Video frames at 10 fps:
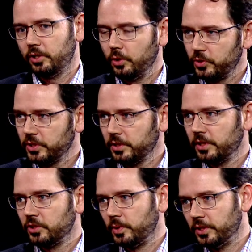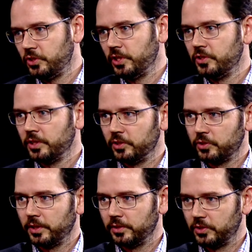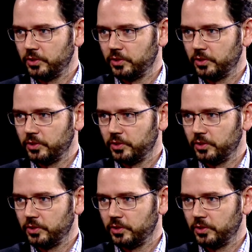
coaching as well as judging and trying to